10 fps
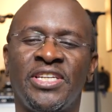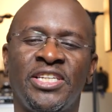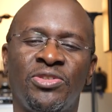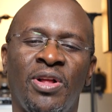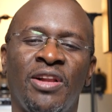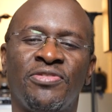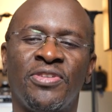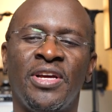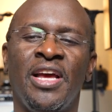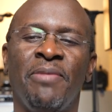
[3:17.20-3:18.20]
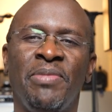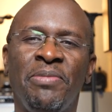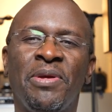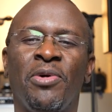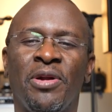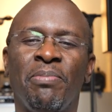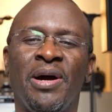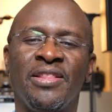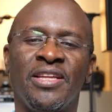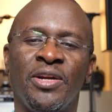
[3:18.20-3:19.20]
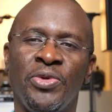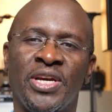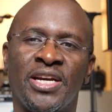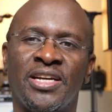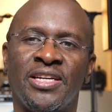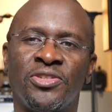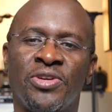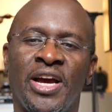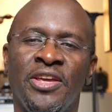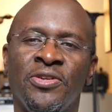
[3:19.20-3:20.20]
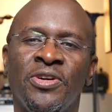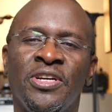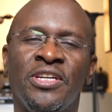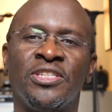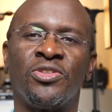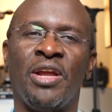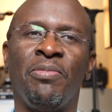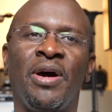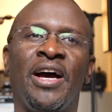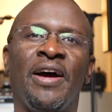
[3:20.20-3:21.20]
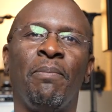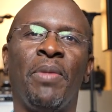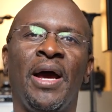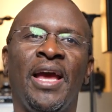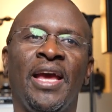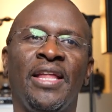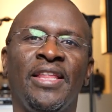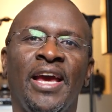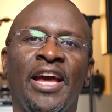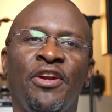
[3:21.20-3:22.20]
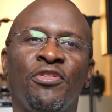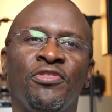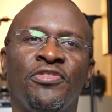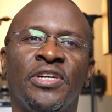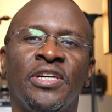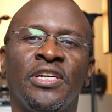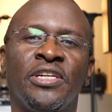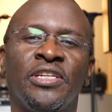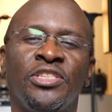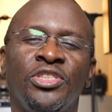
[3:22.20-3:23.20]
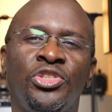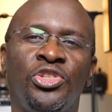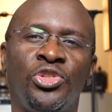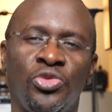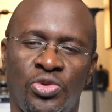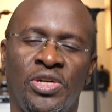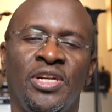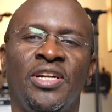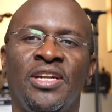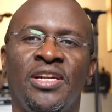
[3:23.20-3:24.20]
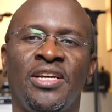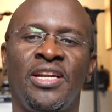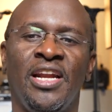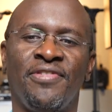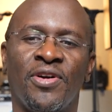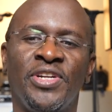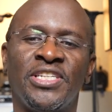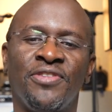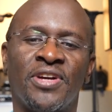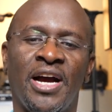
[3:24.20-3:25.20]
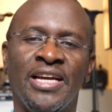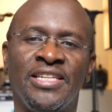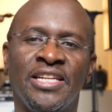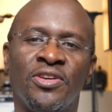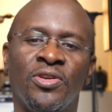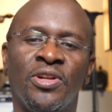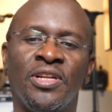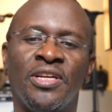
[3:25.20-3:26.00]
12, maybe about a month and a week kitukai hiyo. So laba by the end of June nafaka nishafika ideal goal.